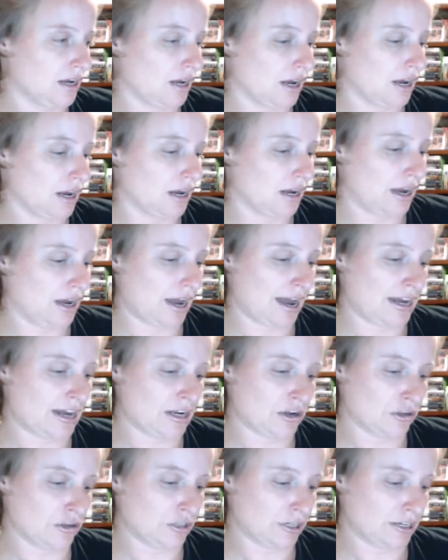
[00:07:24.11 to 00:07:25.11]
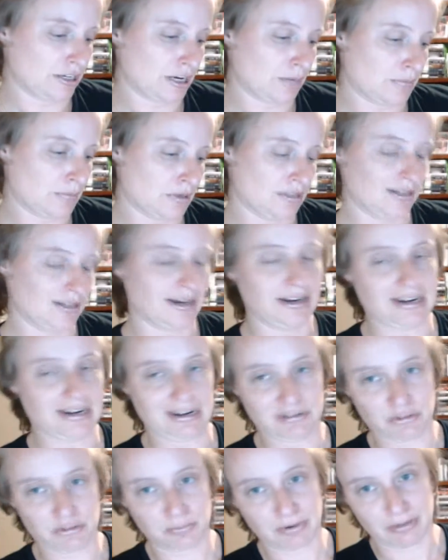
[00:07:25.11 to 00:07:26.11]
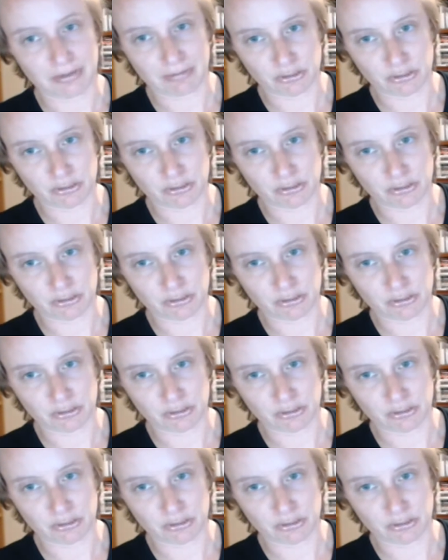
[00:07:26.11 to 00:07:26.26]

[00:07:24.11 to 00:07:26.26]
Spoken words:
I had to go look it up online, and it's pretty much what